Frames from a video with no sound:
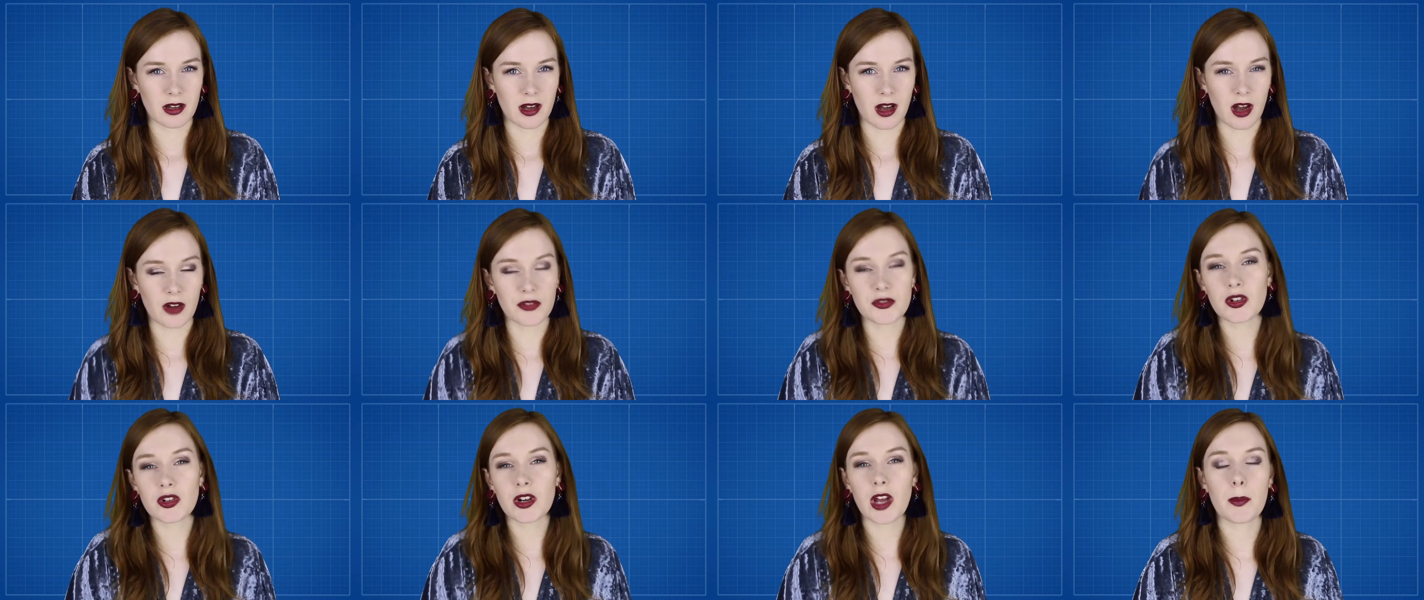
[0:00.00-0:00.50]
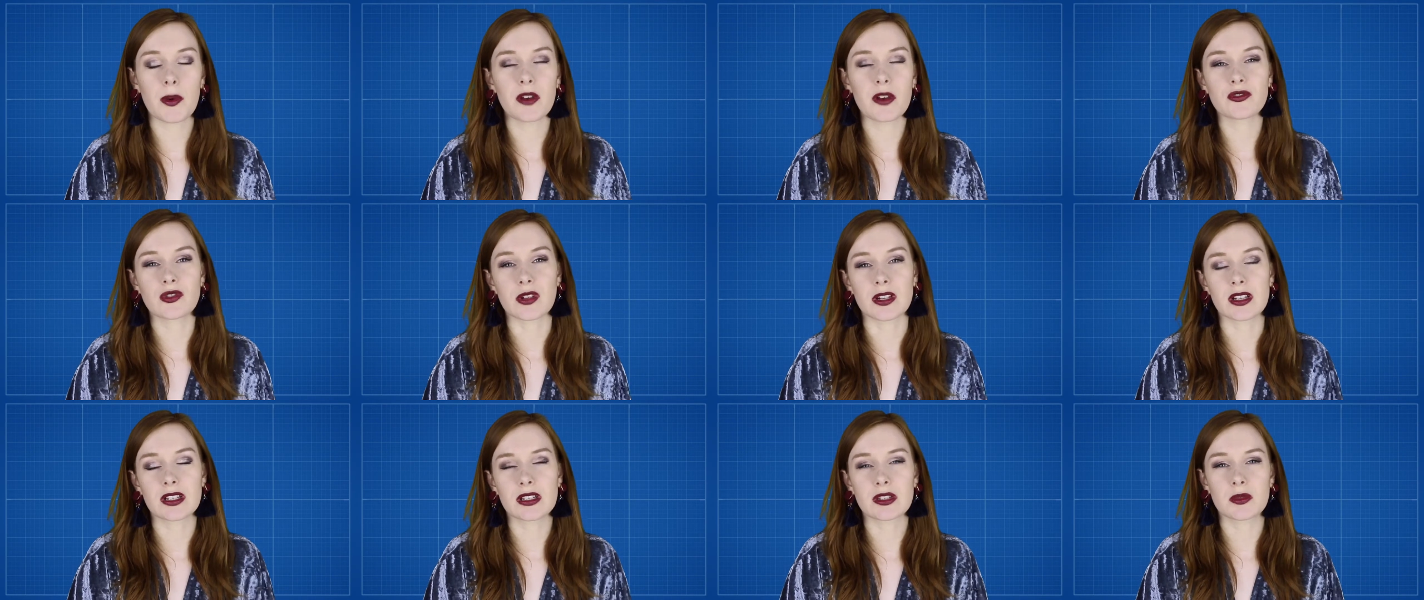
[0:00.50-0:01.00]
After a couple of
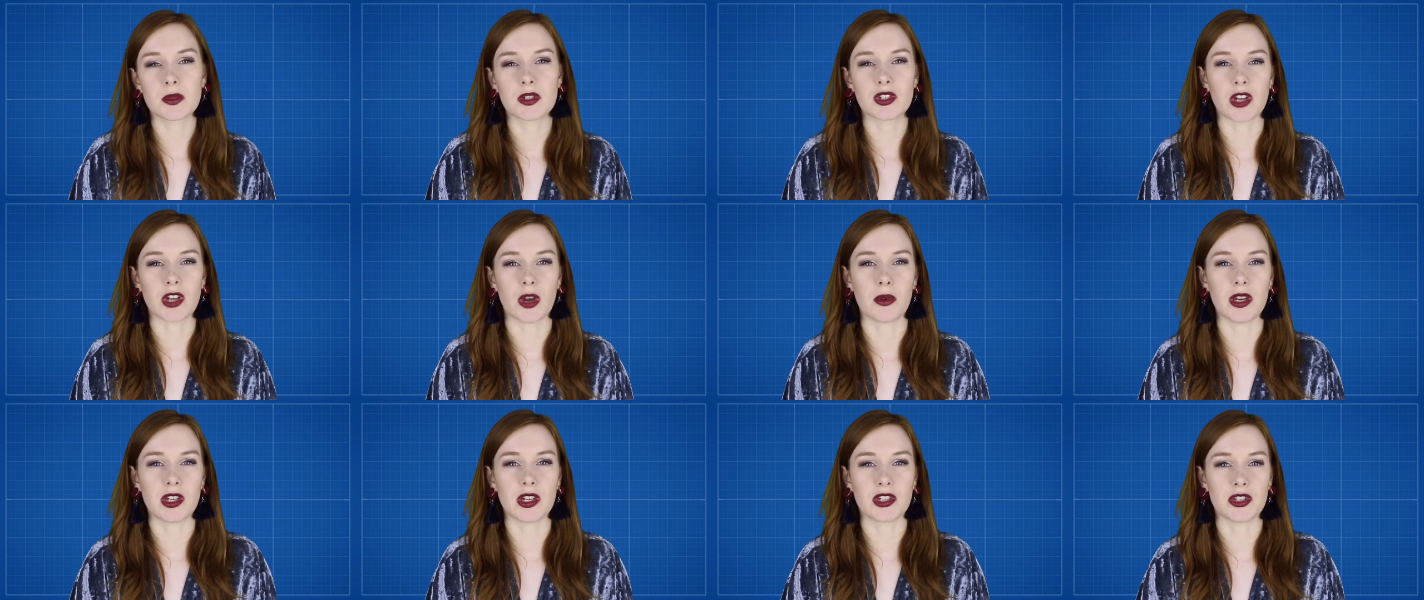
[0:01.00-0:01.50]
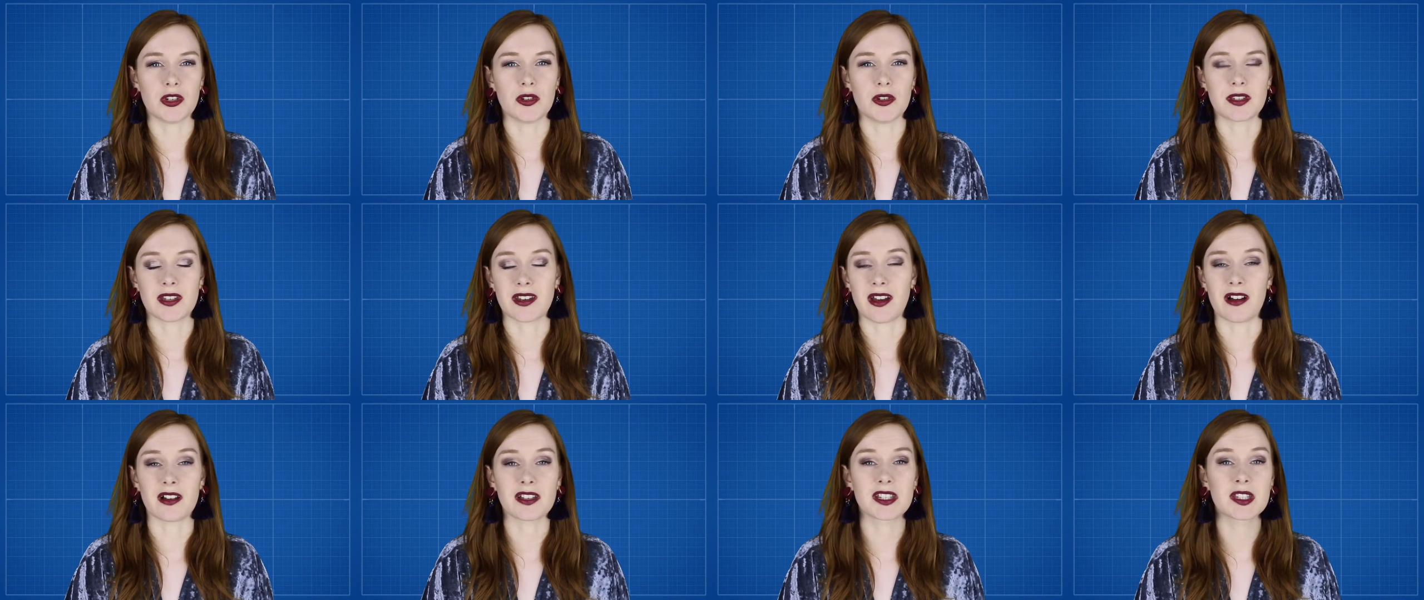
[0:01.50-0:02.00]
drinks, we show issues
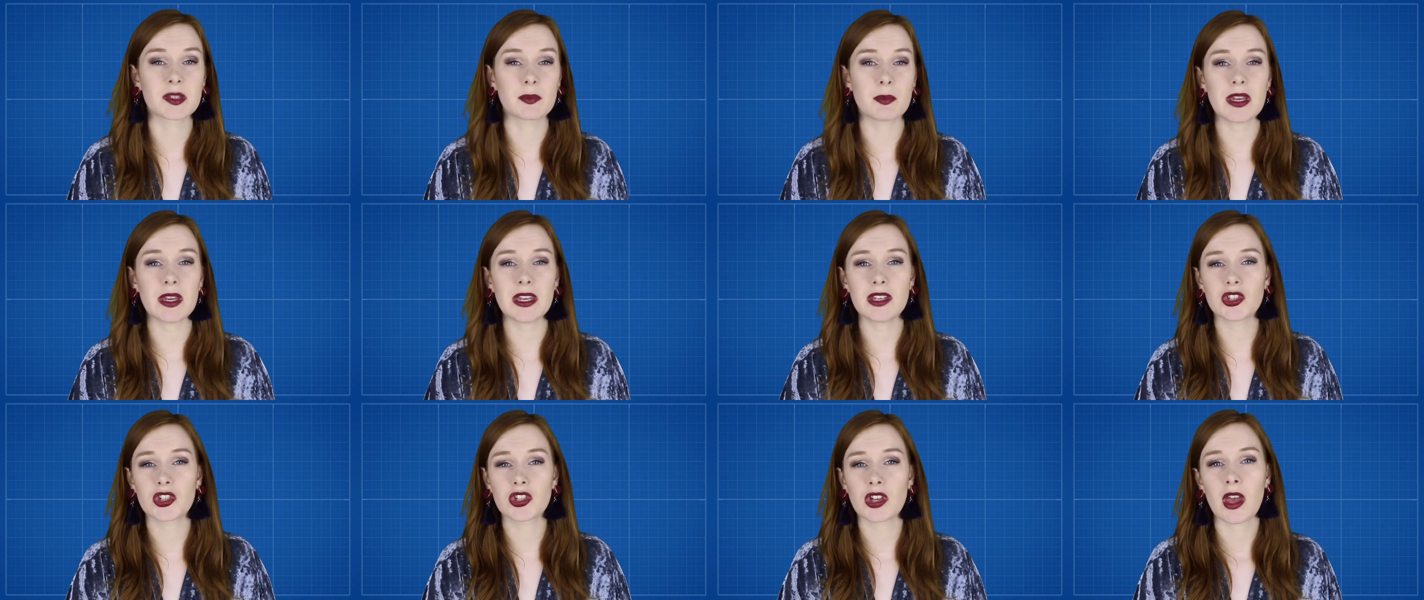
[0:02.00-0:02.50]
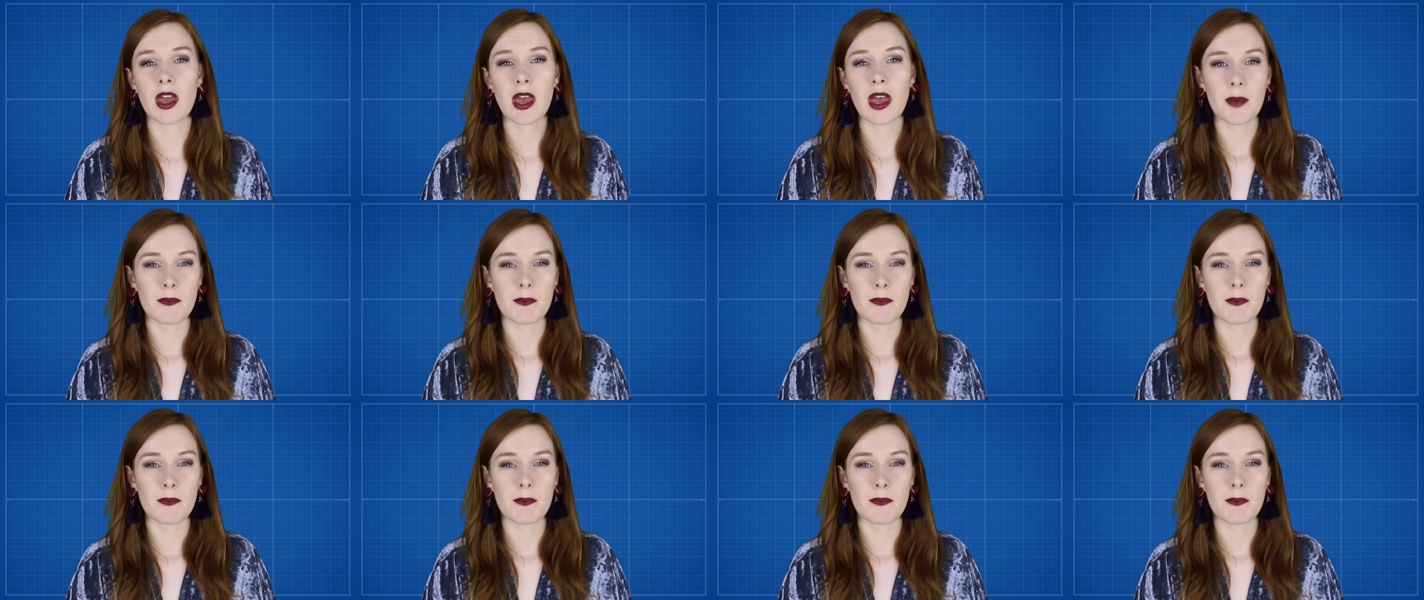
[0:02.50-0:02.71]
in our speech,